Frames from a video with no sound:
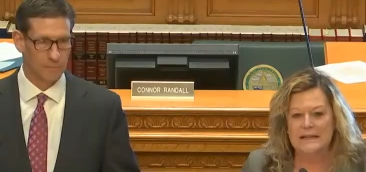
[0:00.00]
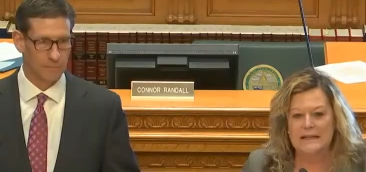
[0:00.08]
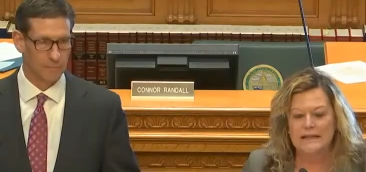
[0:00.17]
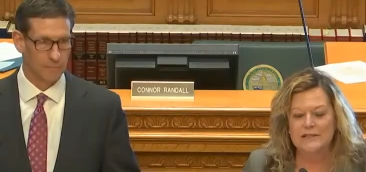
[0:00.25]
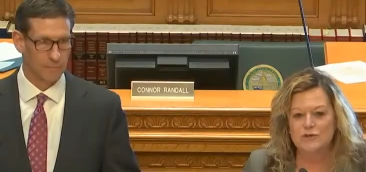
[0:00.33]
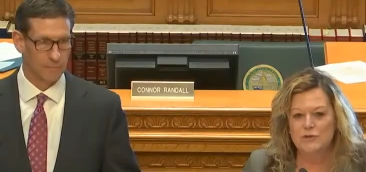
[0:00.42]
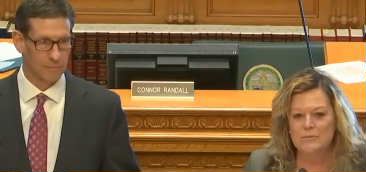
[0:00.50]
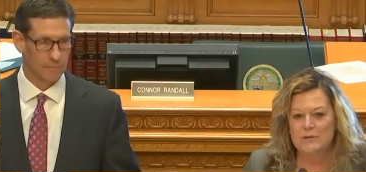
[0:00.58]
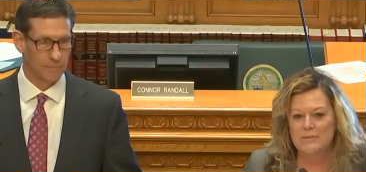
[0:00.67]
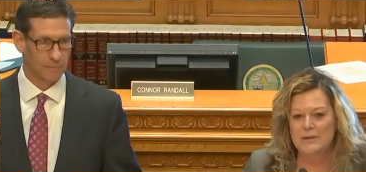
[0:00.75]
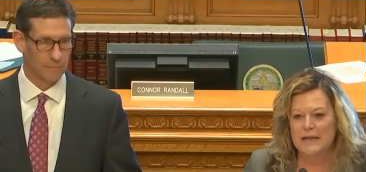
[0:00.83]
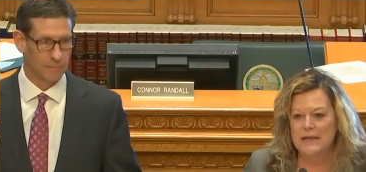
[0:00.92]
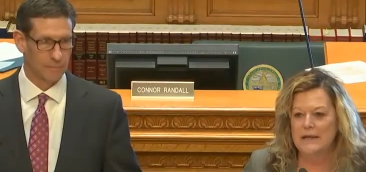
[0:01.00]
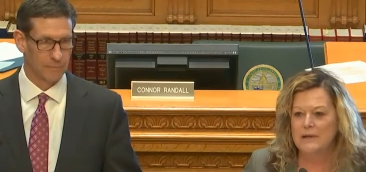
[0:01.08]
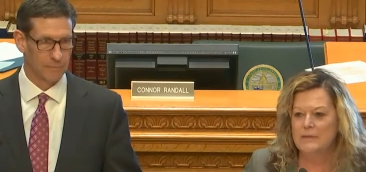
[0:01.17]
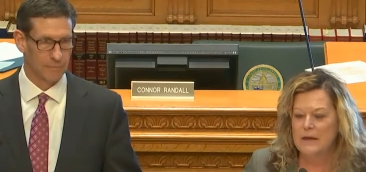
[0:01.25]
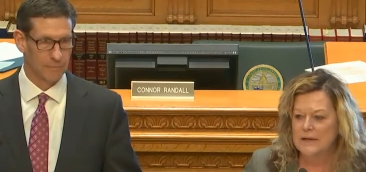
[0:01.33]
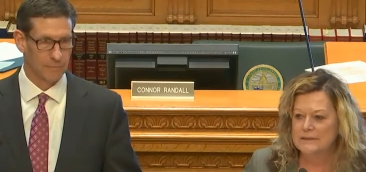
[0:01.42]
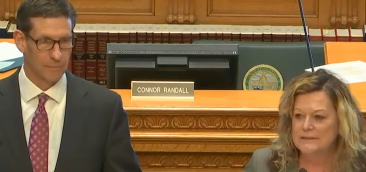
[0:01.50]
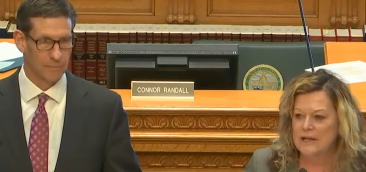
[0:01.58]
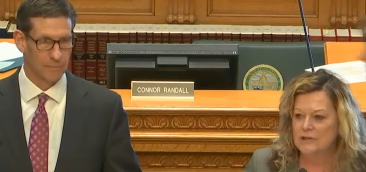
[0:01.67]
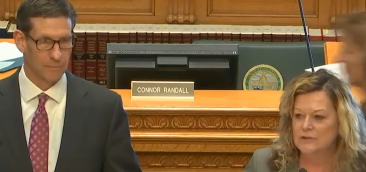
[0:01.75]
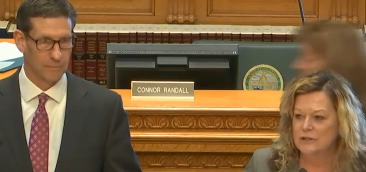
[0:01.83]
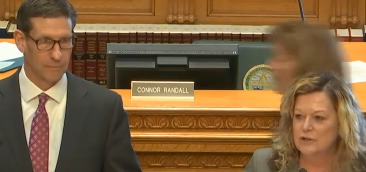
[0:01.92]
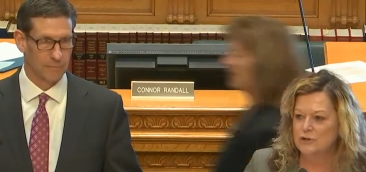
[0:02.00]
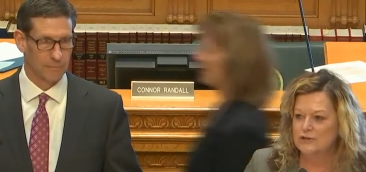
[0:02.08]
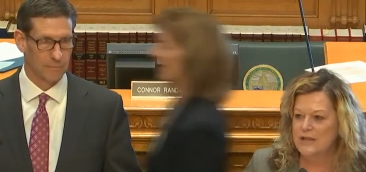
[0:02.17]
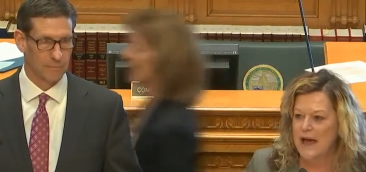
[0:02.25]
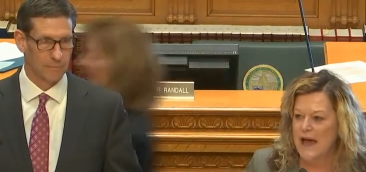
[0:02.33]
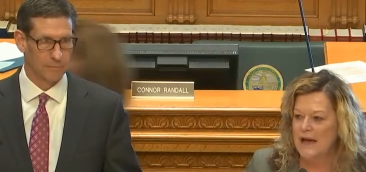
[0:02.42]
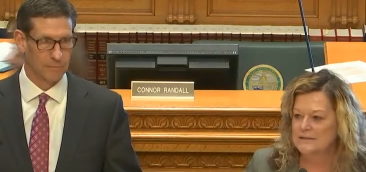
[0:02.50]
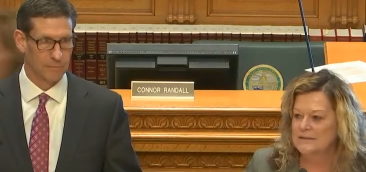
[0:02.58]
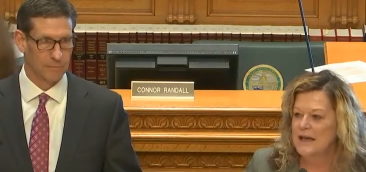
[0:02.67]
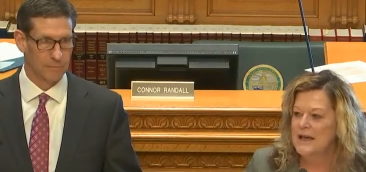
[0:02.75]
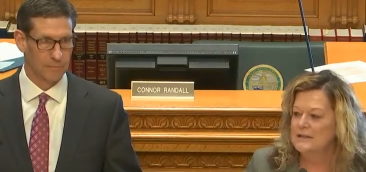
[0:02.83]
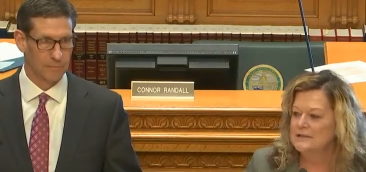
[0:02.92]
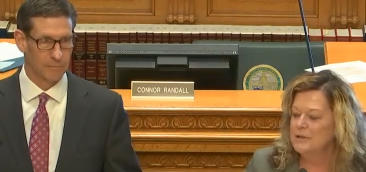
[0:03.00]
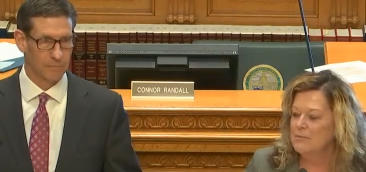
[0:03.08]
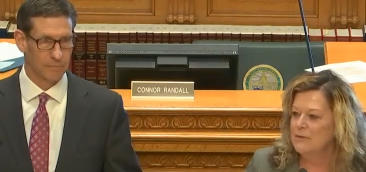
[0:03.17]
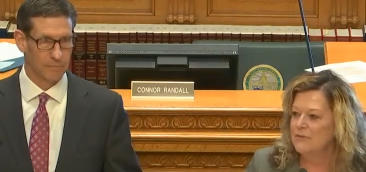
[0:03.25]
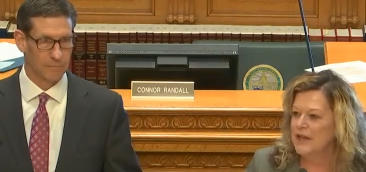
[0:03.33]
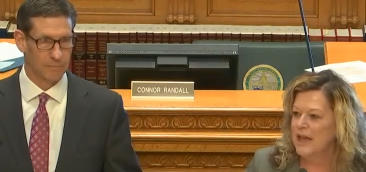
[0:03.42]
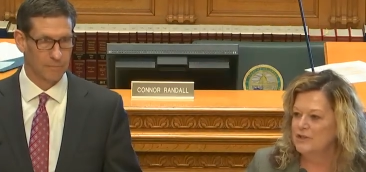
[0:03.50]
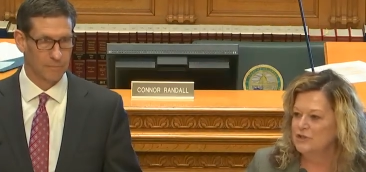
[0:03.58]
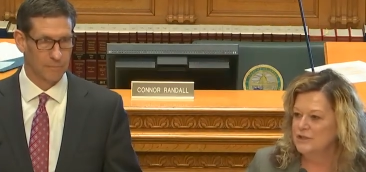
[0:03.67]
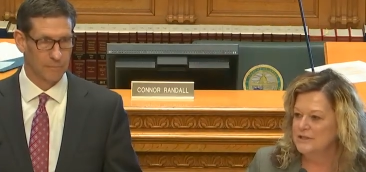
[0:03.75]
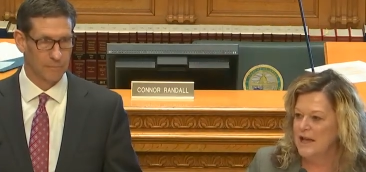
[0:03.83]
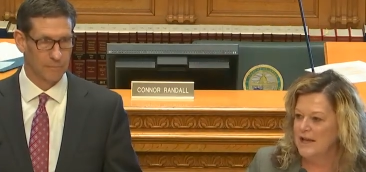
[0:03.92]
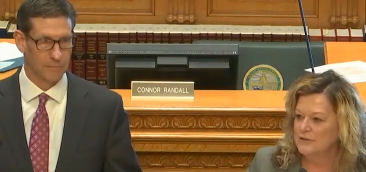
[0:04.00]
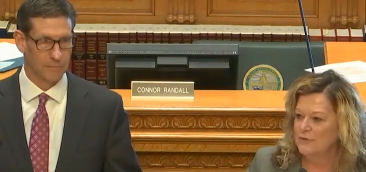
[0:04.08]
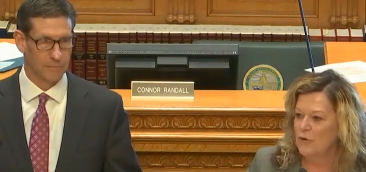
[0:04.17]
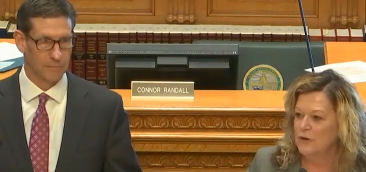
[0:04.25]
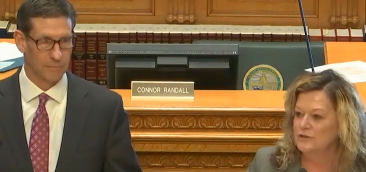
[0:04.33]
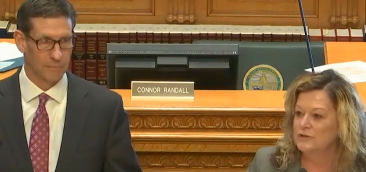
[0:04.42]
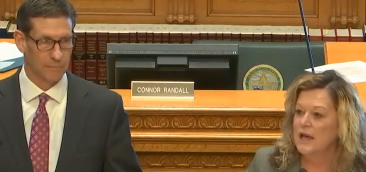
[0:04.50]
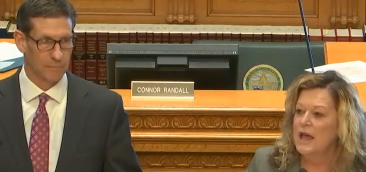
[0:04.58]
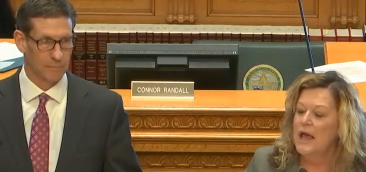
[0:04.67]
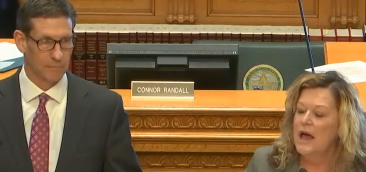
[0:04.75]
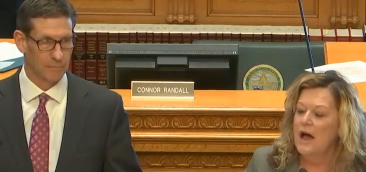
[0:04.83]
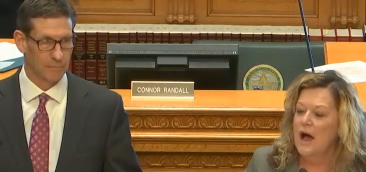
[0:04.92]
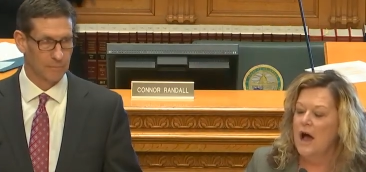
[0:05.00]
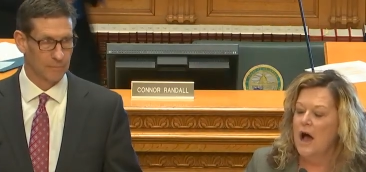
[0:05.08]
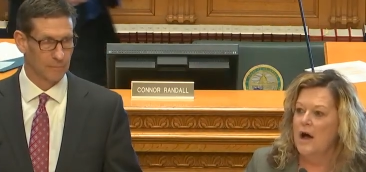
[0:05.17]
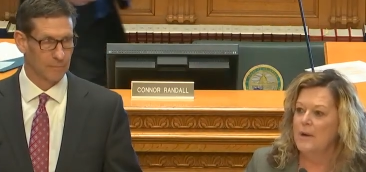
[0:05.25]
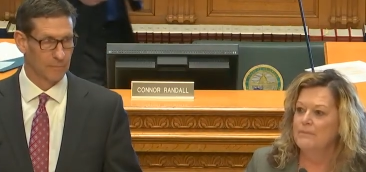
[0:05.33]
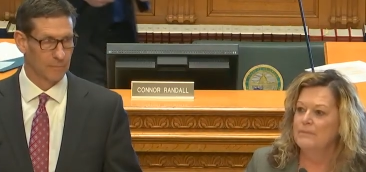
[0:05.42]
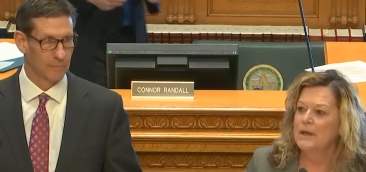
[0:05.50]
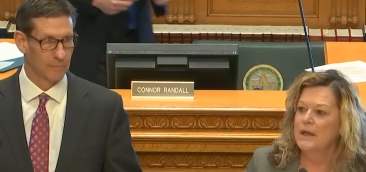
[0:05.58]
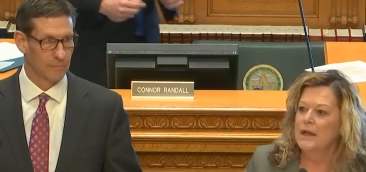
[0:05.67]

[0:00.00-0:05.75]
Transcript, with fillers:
Speaker 1: an interim committee, the Sales and Use Tax Simplification Task Force. Um,